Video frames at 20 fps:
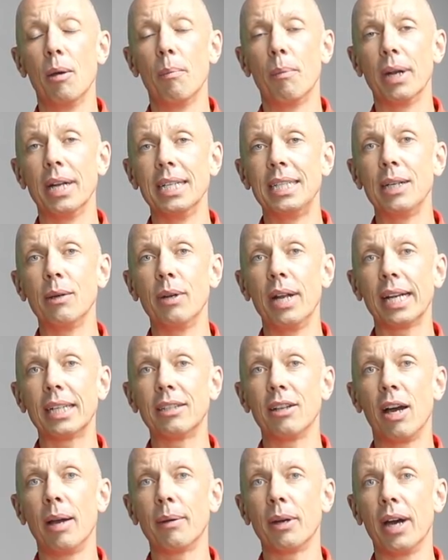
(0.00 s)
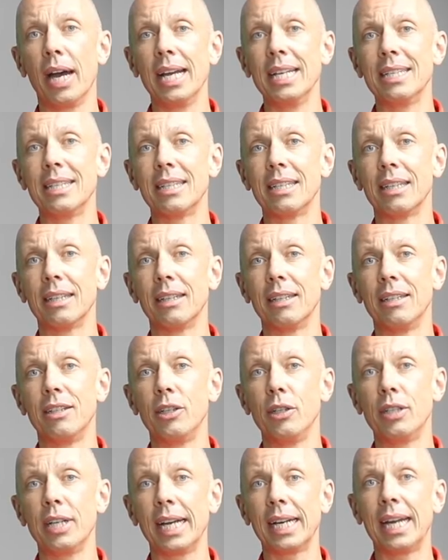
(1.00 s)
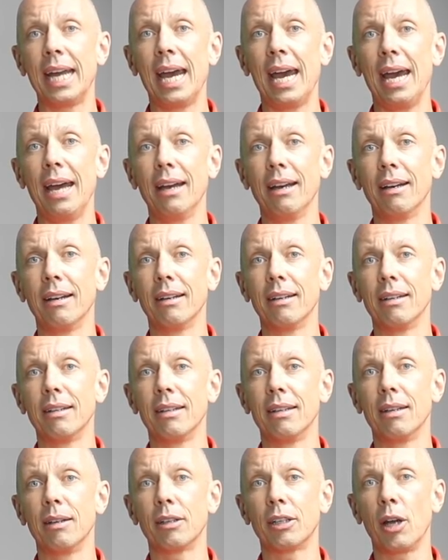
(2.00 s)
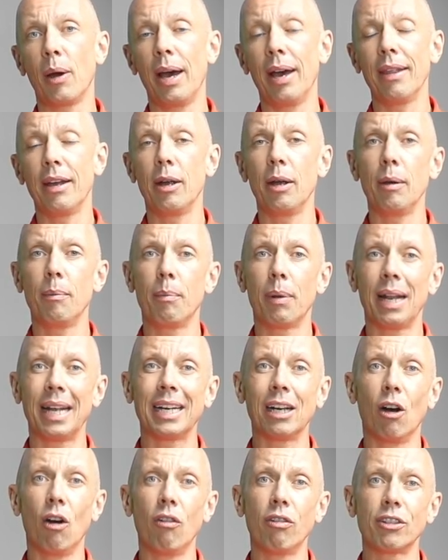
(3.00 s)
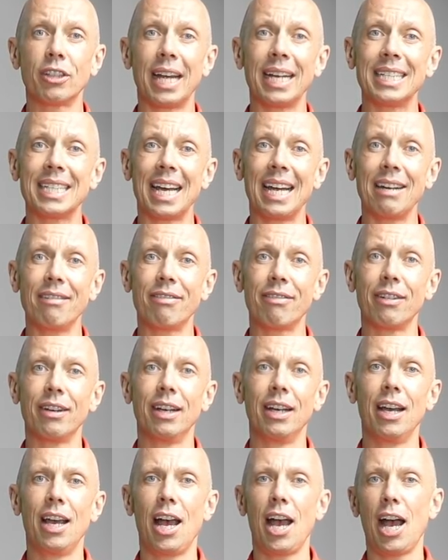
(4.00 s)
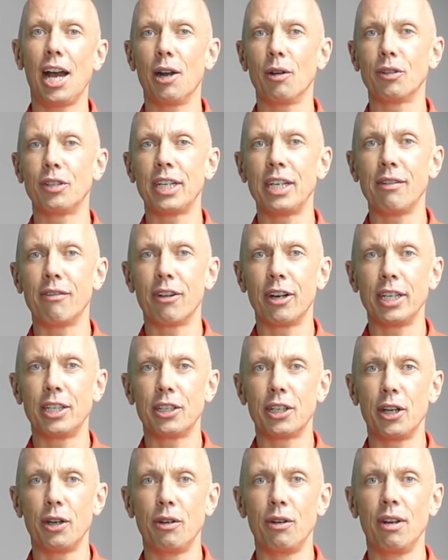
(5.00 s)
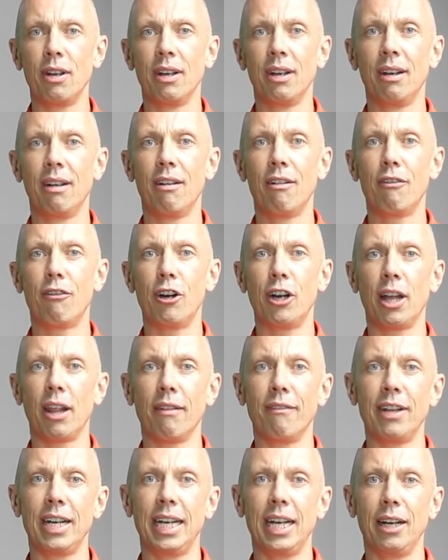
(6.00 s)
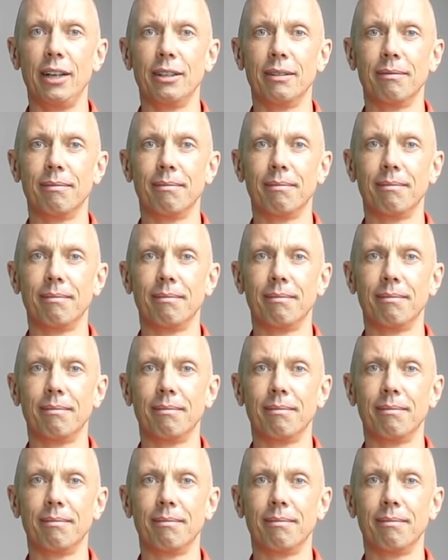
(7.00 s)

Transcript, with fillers: But until next time, guys, do take care. Go out there, play golf, stay safe, and I'll see you very soon for another video.